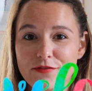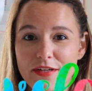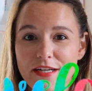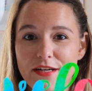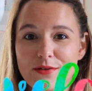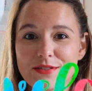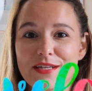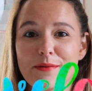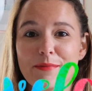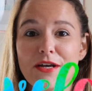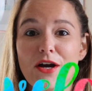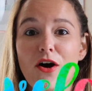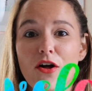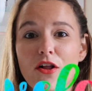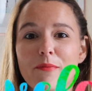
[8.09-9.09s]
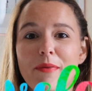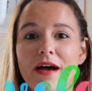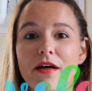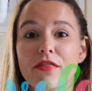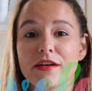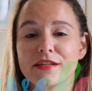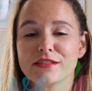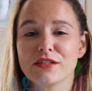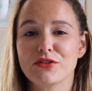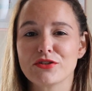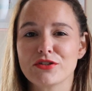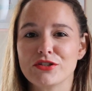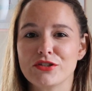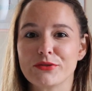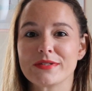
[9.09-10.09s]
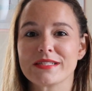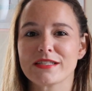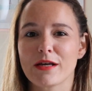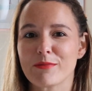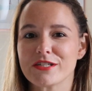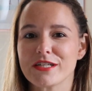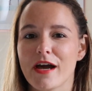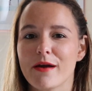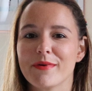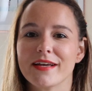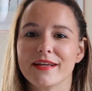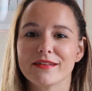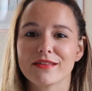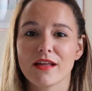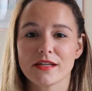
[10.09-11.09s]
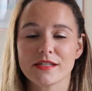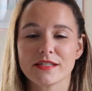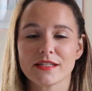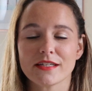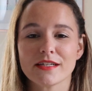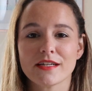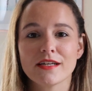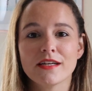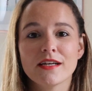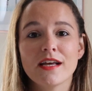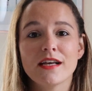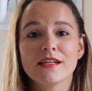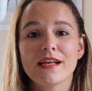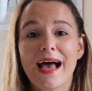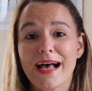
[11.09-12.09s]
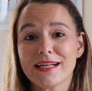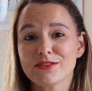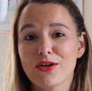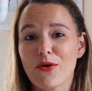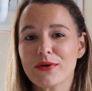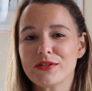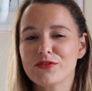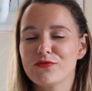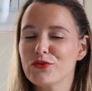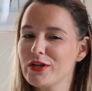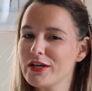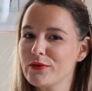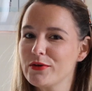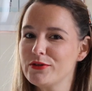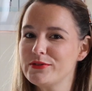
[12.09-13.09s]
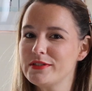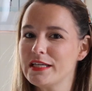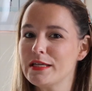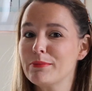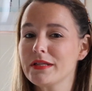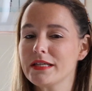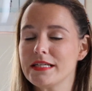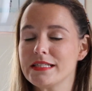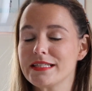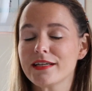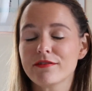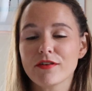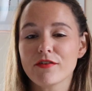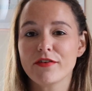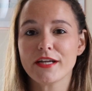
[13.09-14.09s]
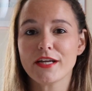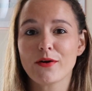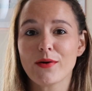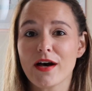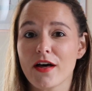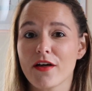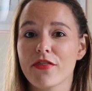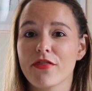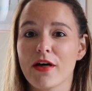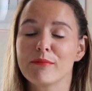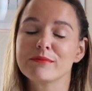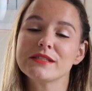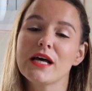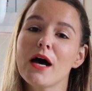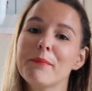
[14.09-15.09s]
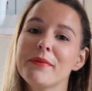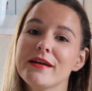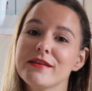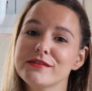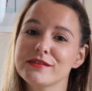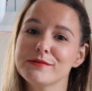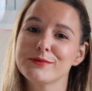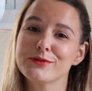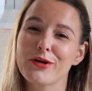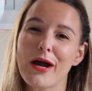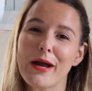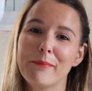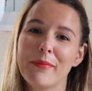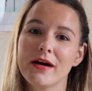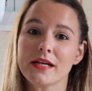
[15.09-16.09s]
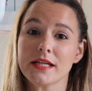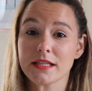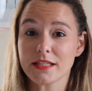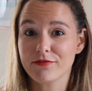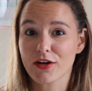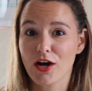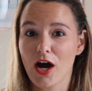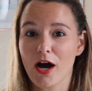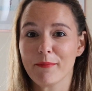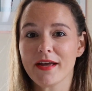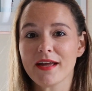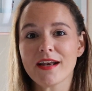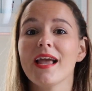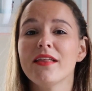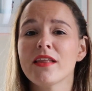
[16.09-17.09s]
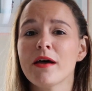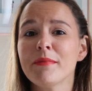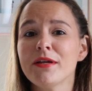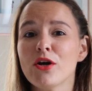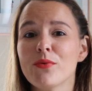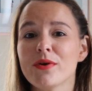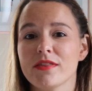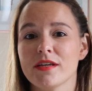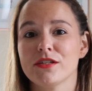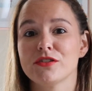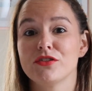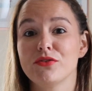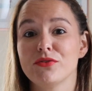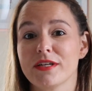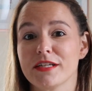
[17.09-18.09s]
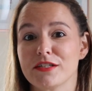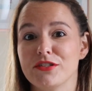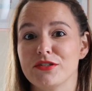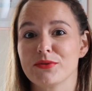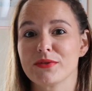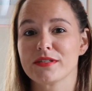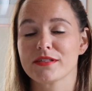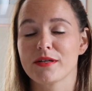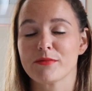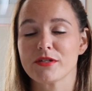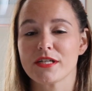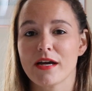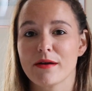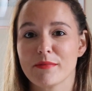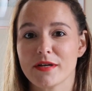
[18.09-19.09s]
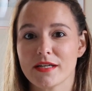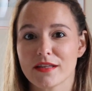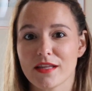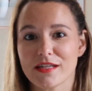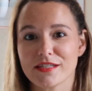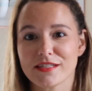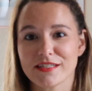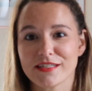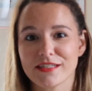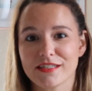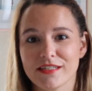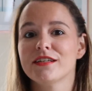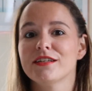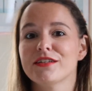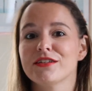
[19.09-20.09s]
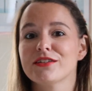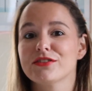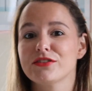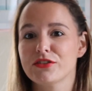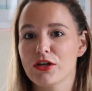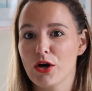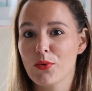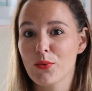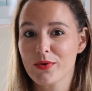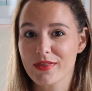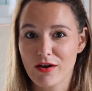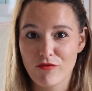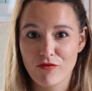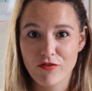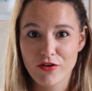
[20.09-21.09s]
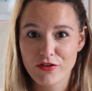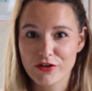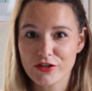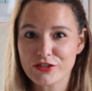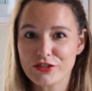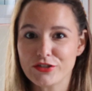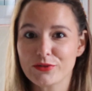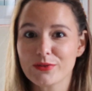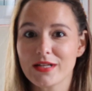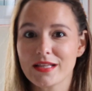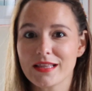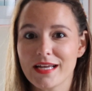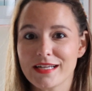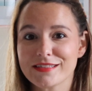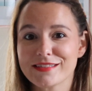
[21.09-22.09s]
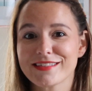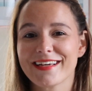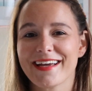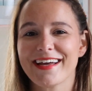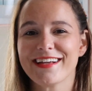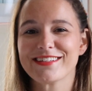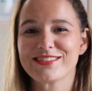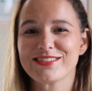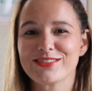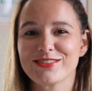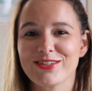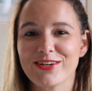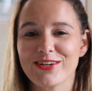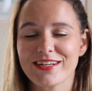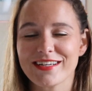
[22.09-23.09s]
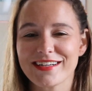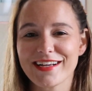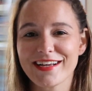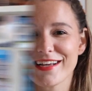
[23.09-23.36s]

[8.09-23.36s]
video is going to be all about things that you can do in the summertime in London. As always, if you like what you see, please give the video a thumbs up, hit the subscribe button and leave a comment and let me know what things you like to do in the summertime in London. So without further ado, let's get started.